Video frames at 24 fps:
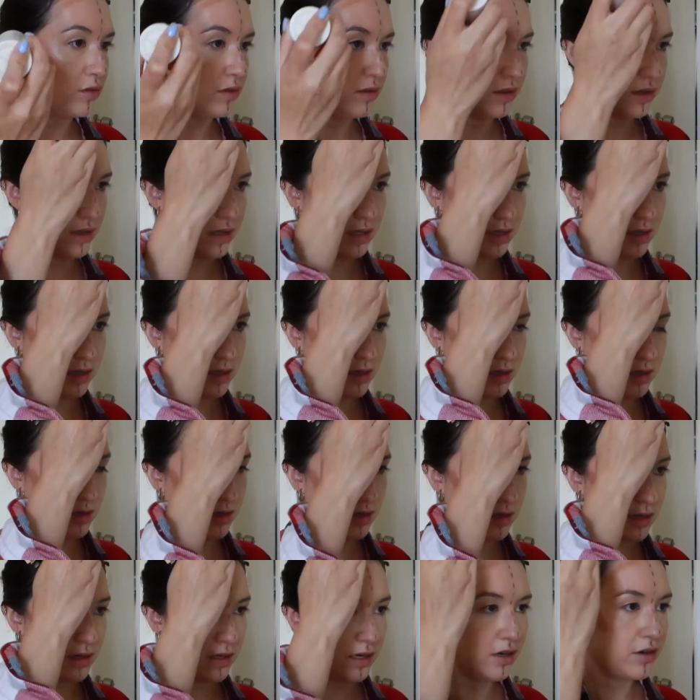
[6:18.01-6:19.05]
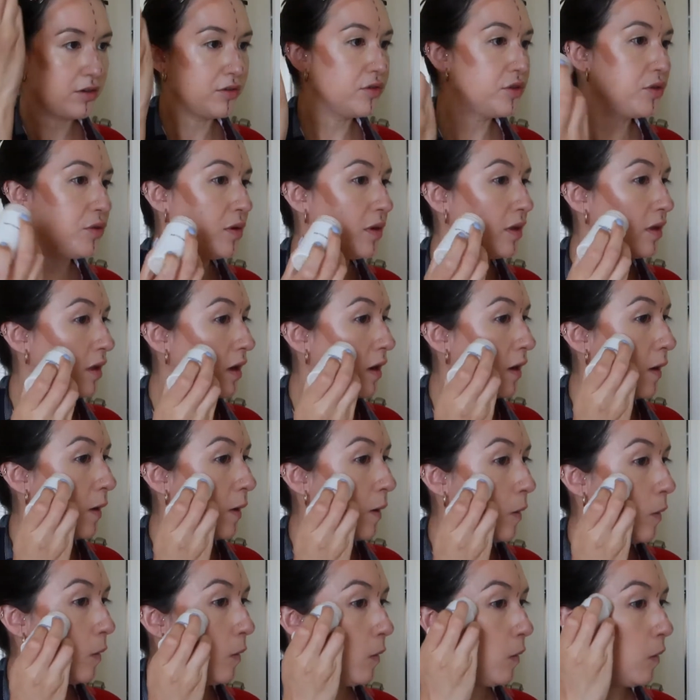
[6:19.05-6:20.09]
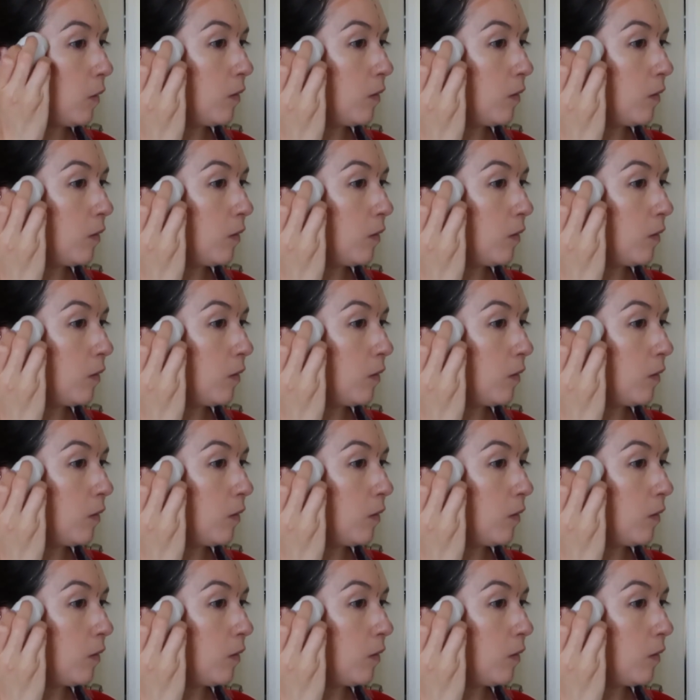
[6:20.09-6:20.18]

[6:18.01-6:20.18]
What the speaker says: looking, and I don't do a lot.